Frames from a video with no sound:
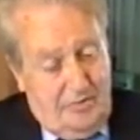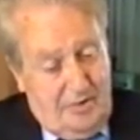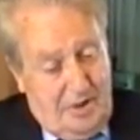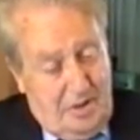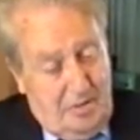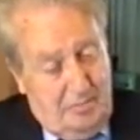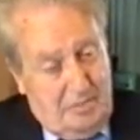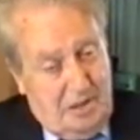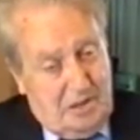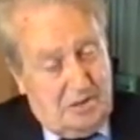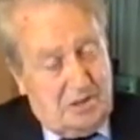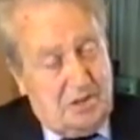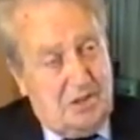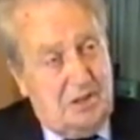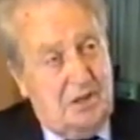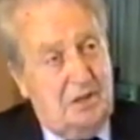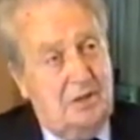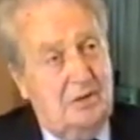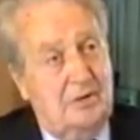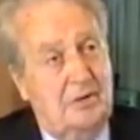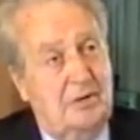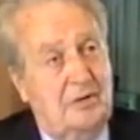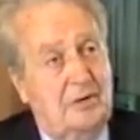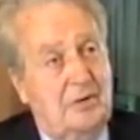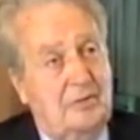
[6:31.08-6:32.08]
Very much
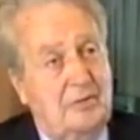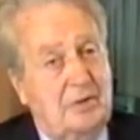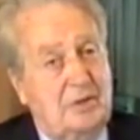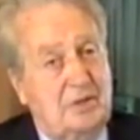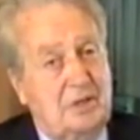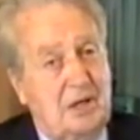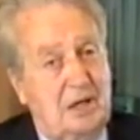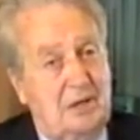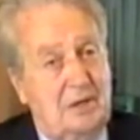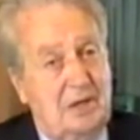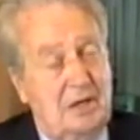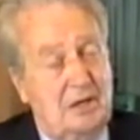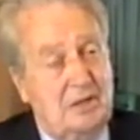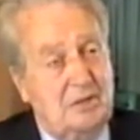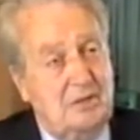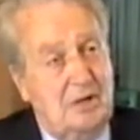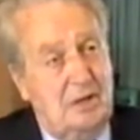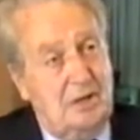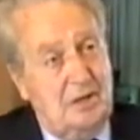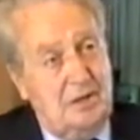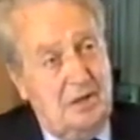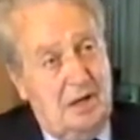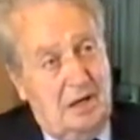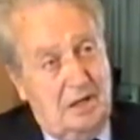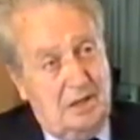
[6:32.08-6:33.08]
so, which I think is
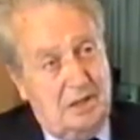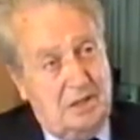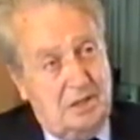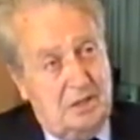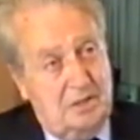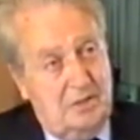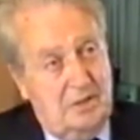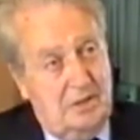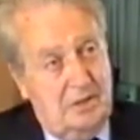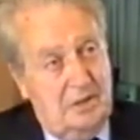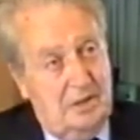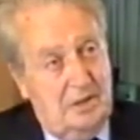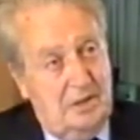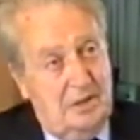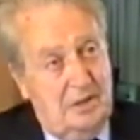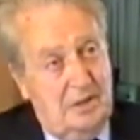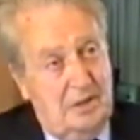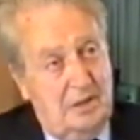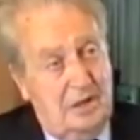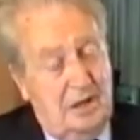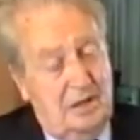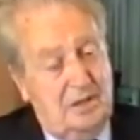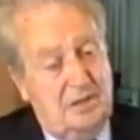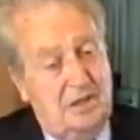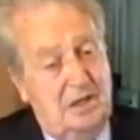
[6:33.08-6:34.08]
rather nice.
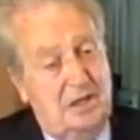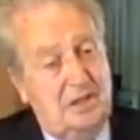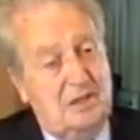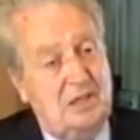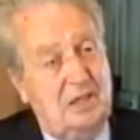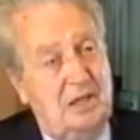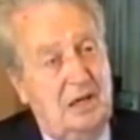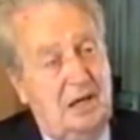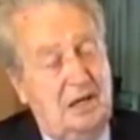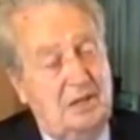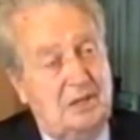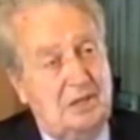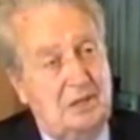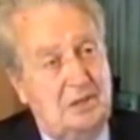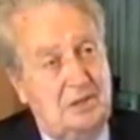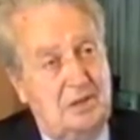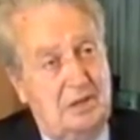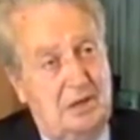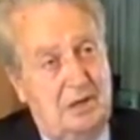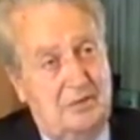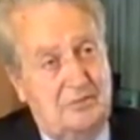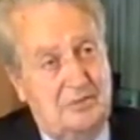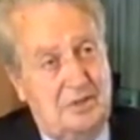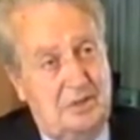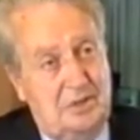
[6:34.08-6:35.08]
And I teach late in the
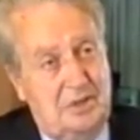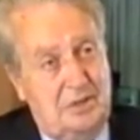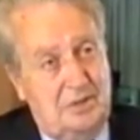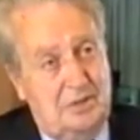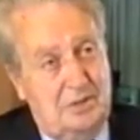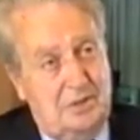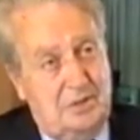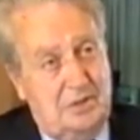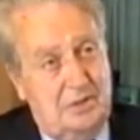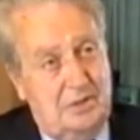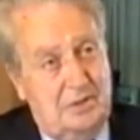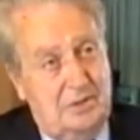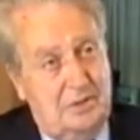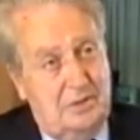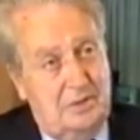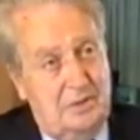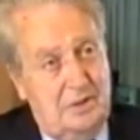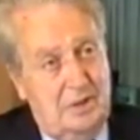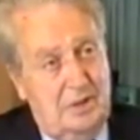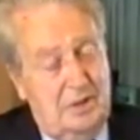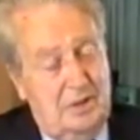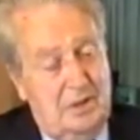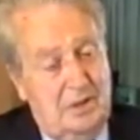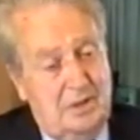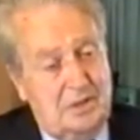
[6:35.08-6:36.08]
afternoon too,
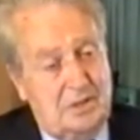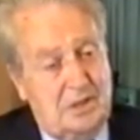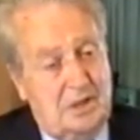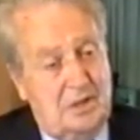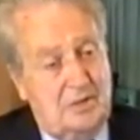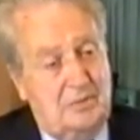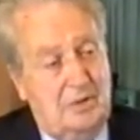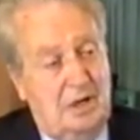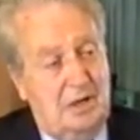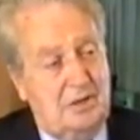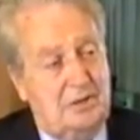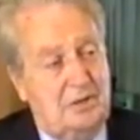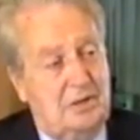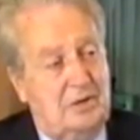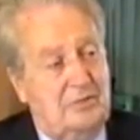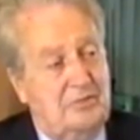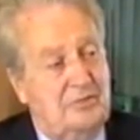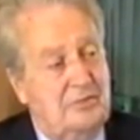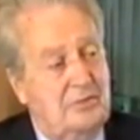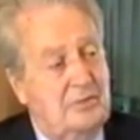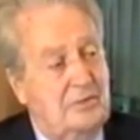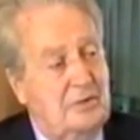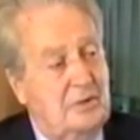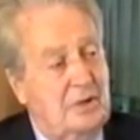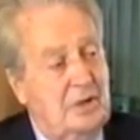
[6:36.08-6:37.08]
so quite
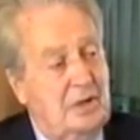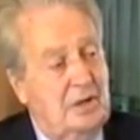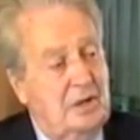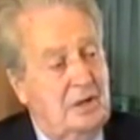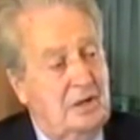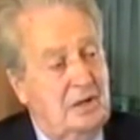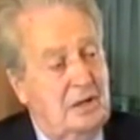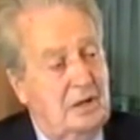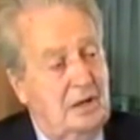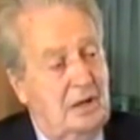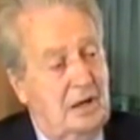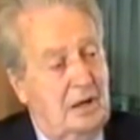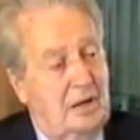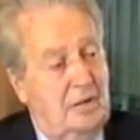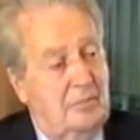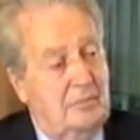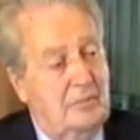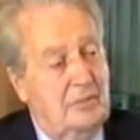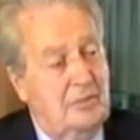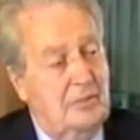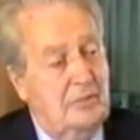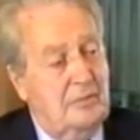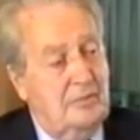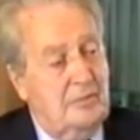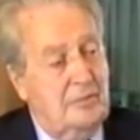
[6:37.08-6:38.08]
often
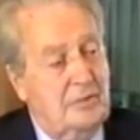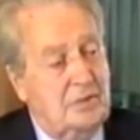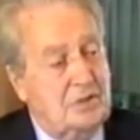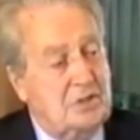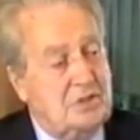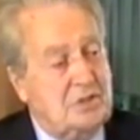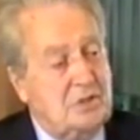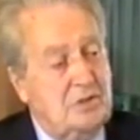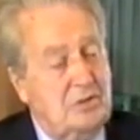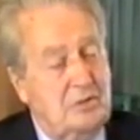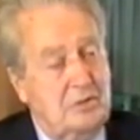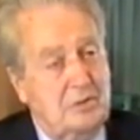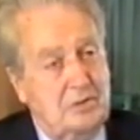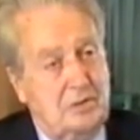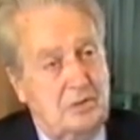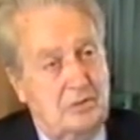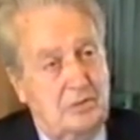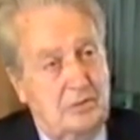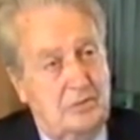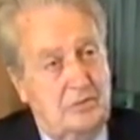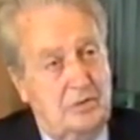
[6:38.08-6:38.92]
I'm at school till